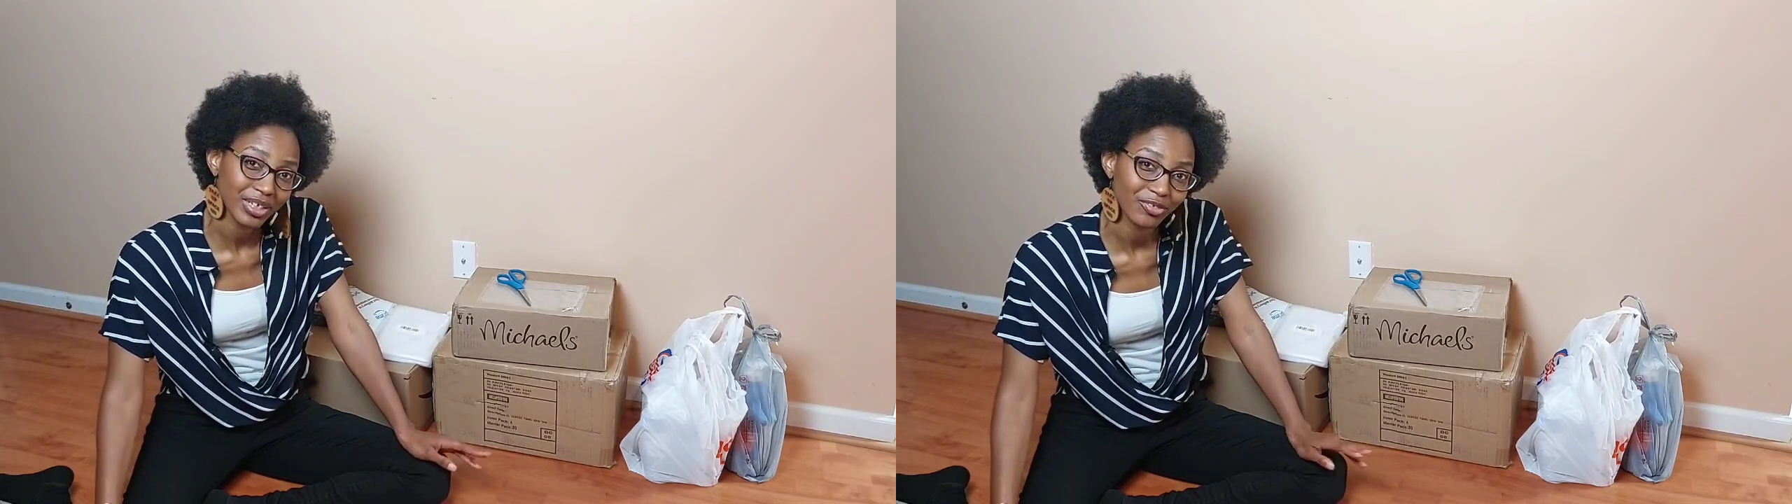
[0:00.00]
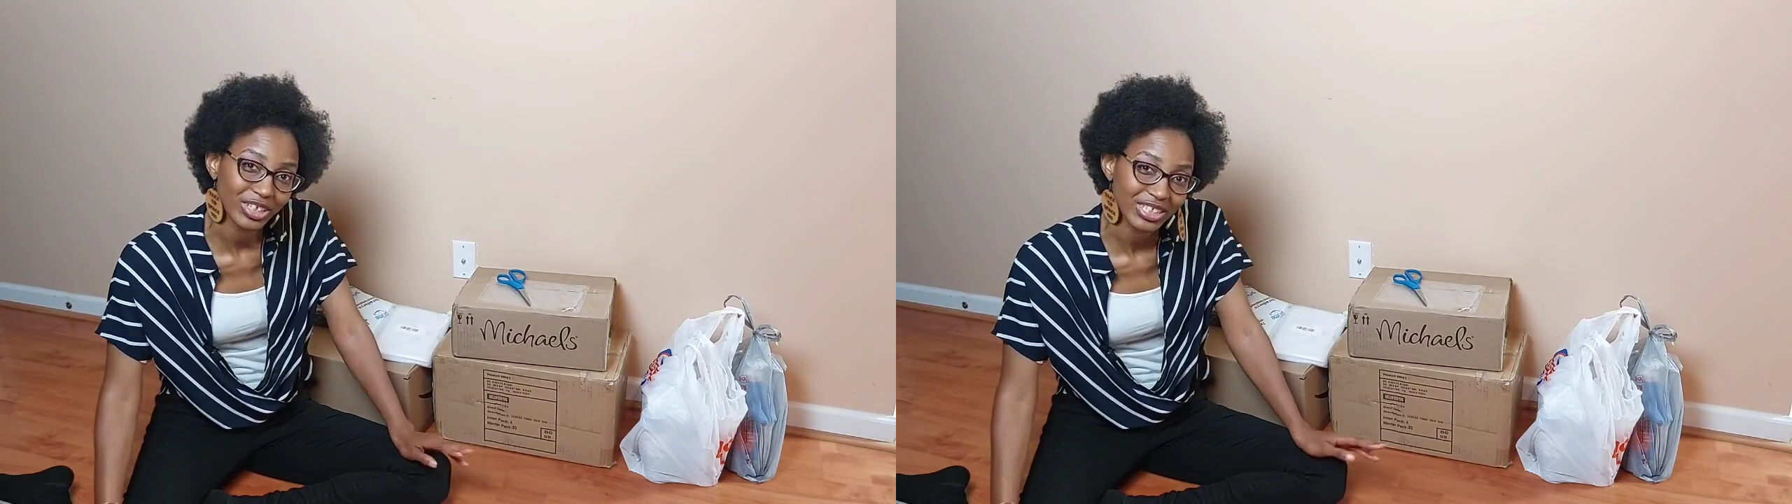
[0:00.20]

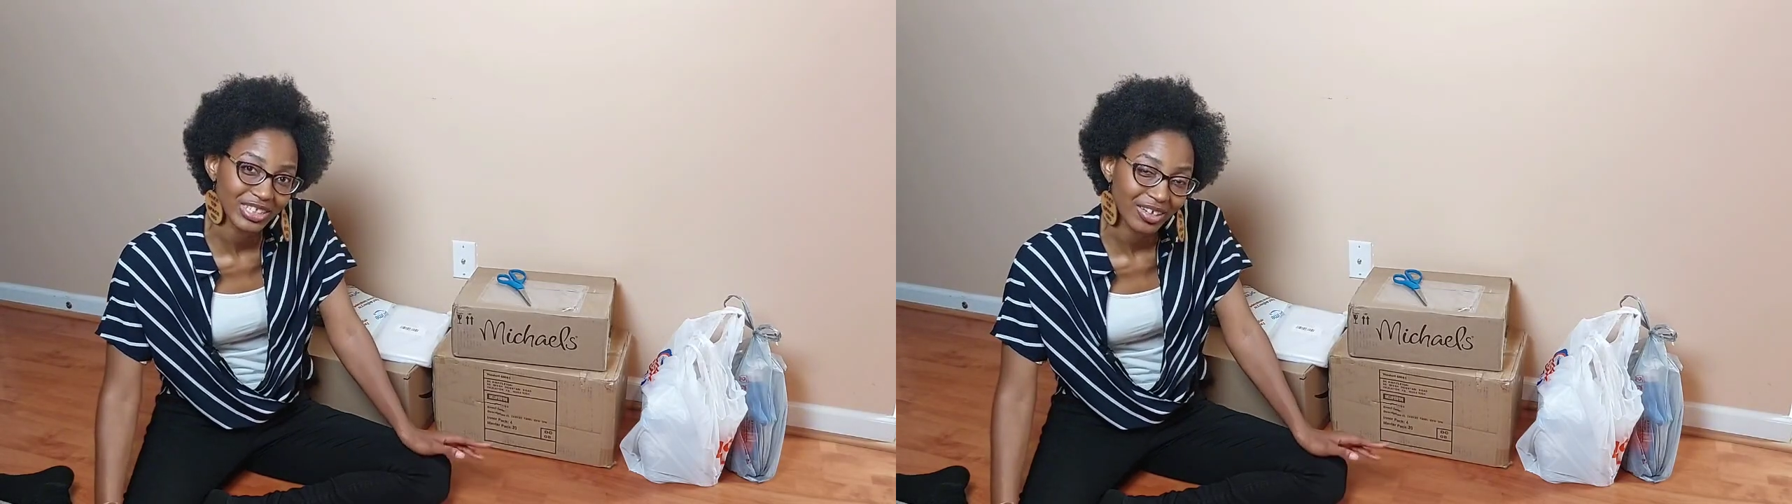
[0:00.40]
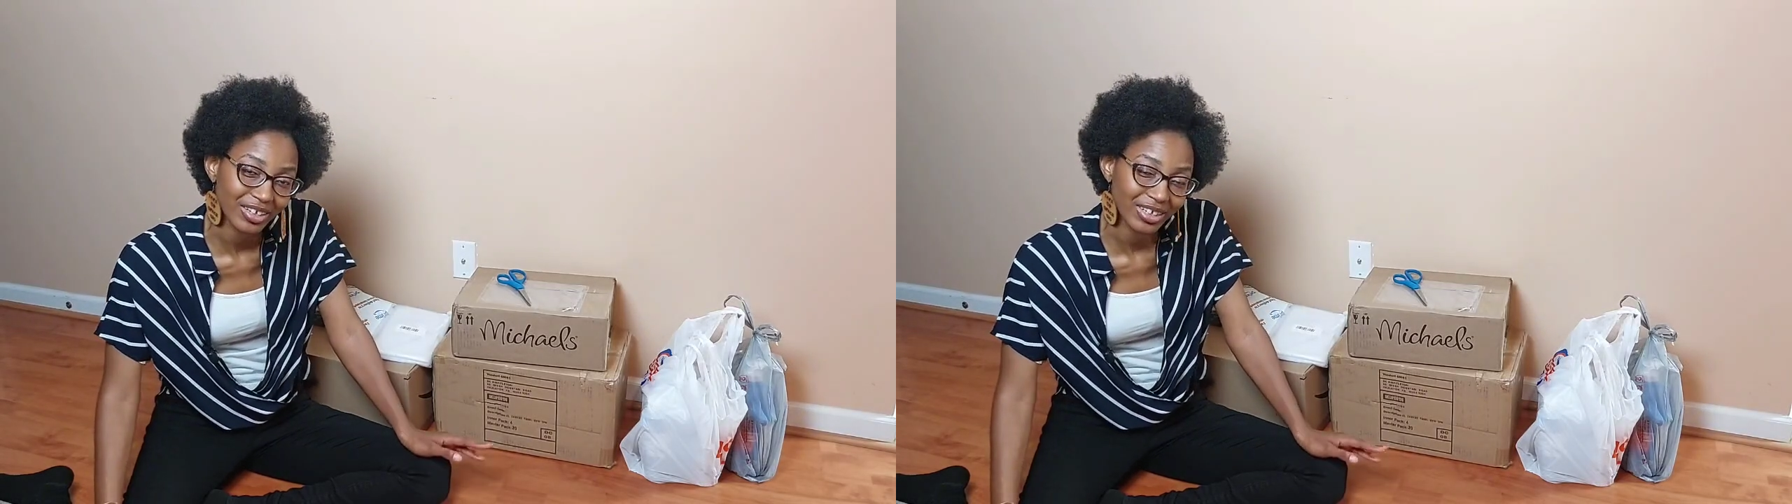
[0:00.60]
and reached
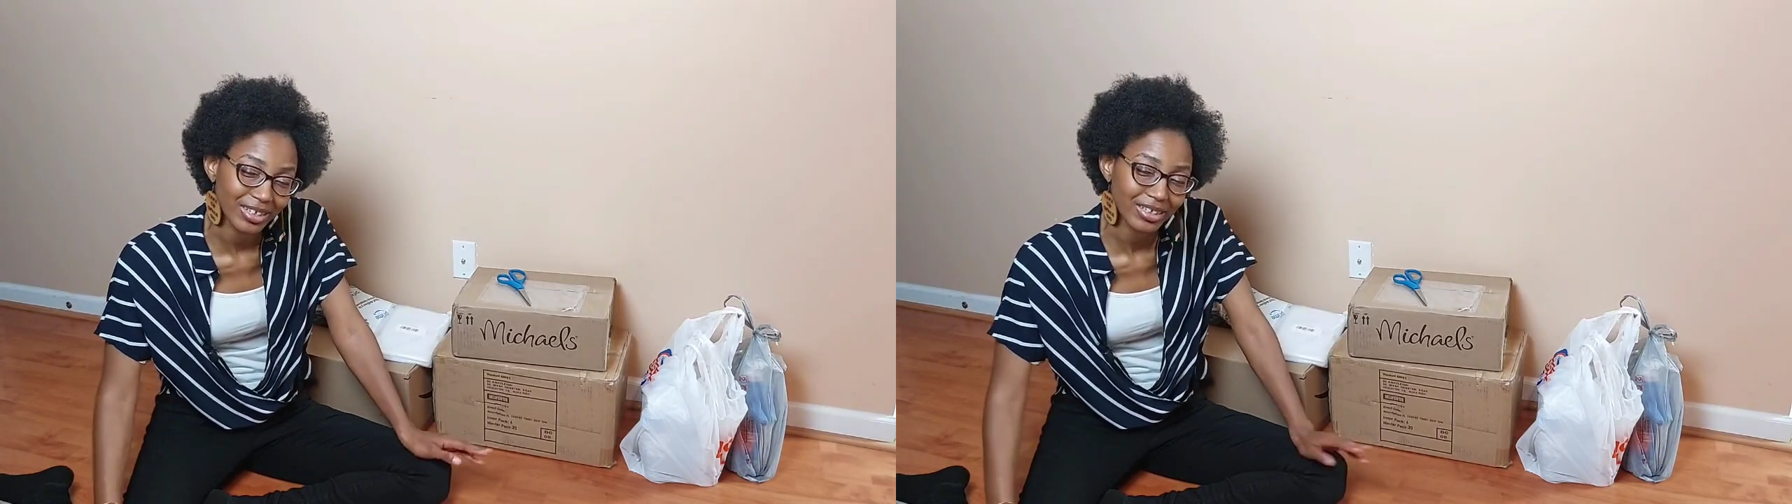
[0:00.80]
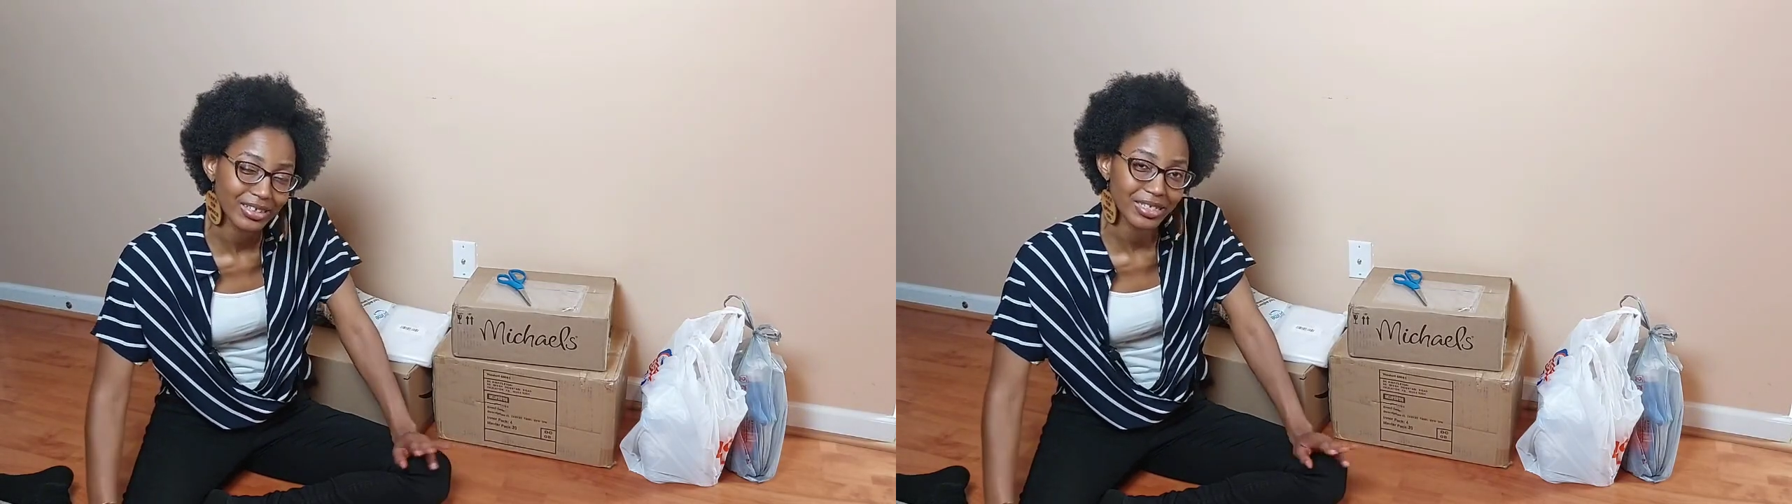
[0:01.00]
out
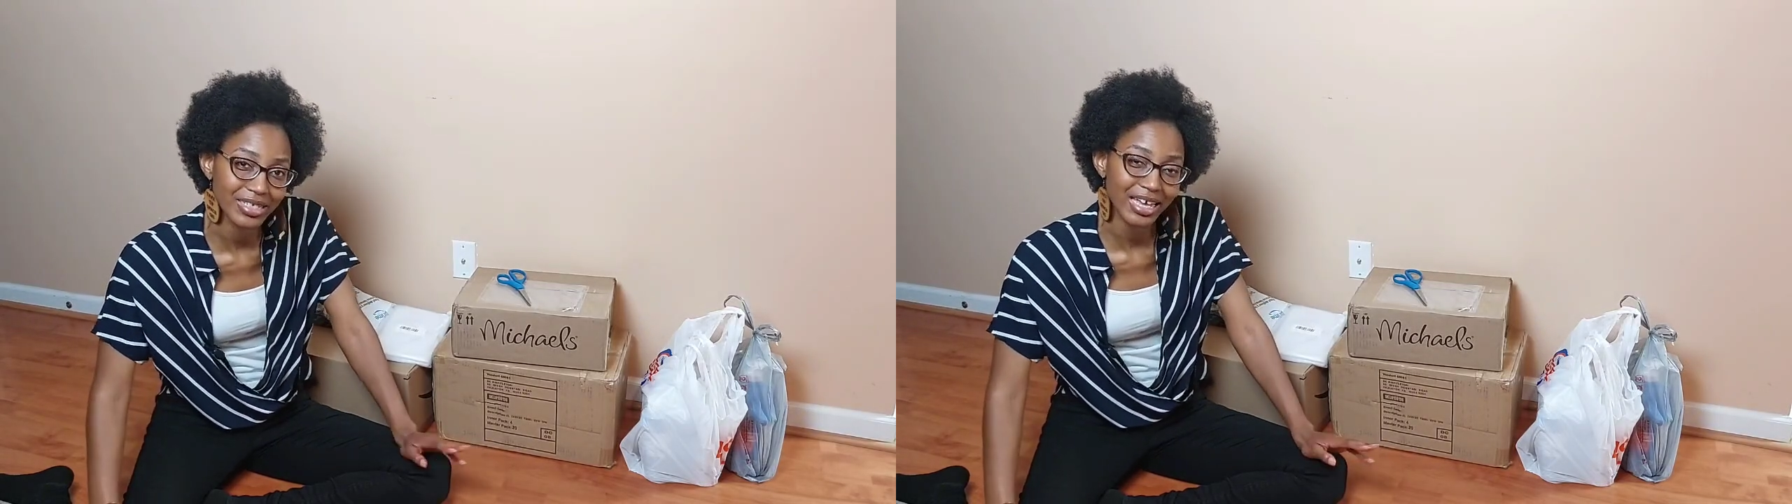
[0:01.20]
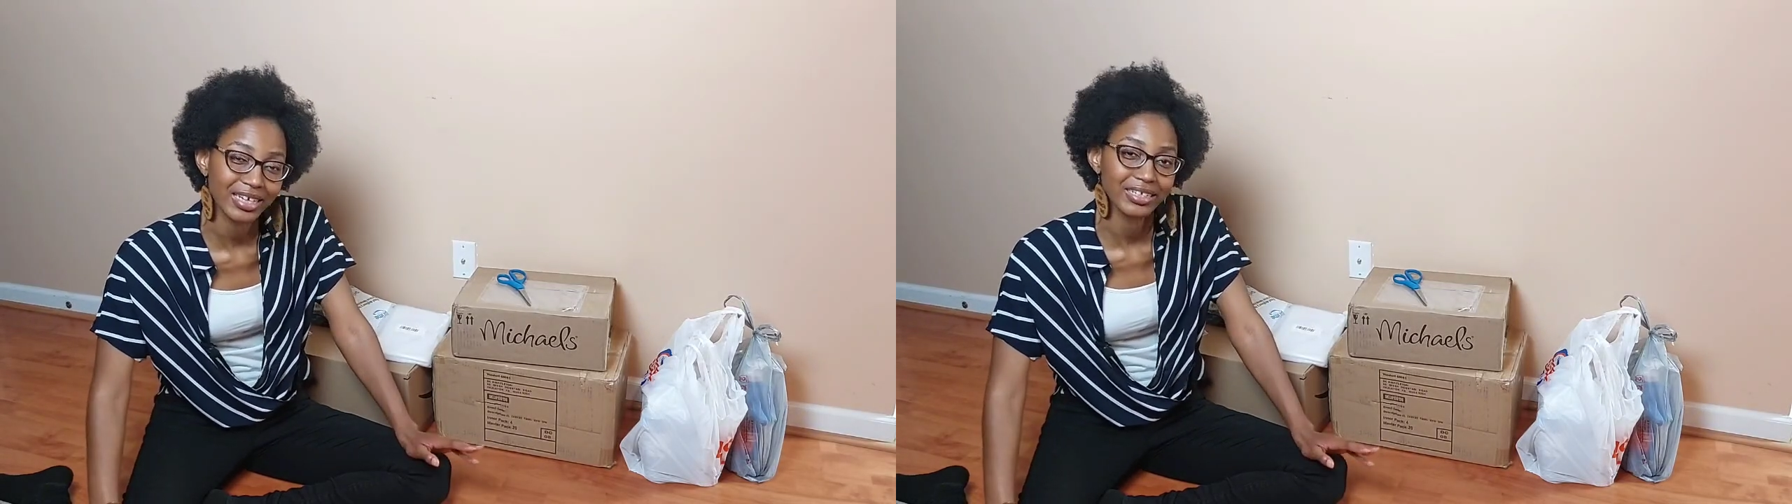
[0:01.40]
again and
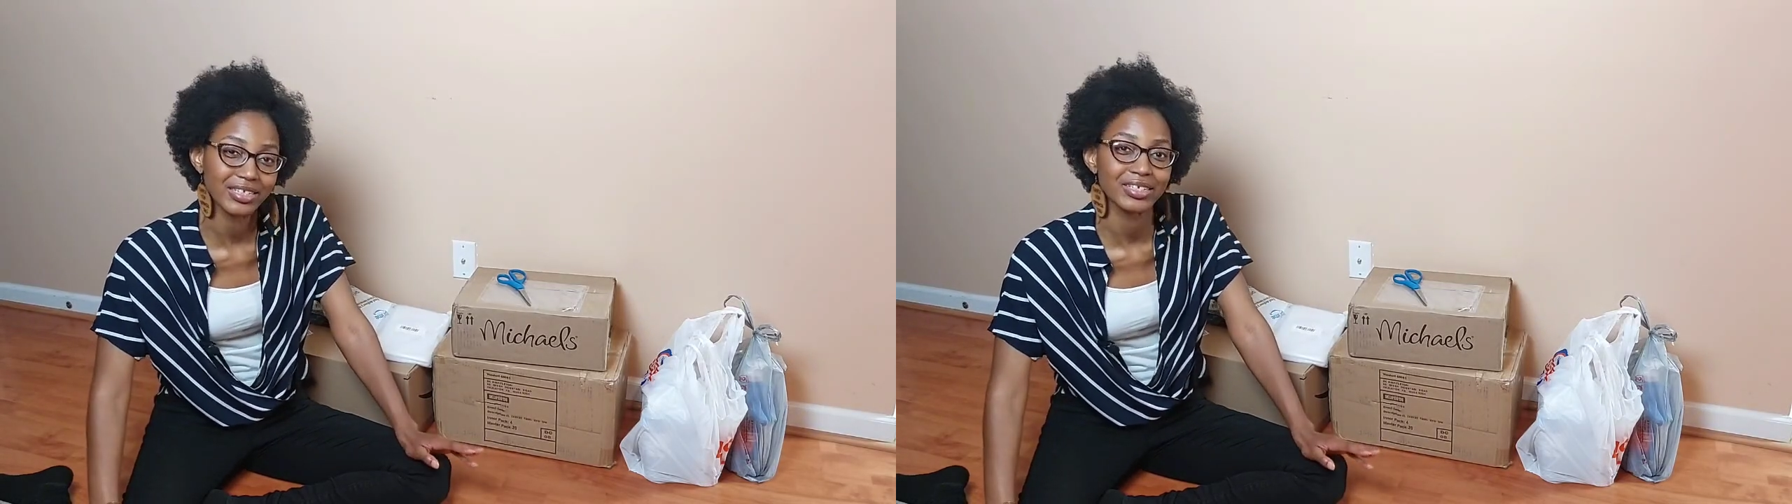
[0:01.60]
decided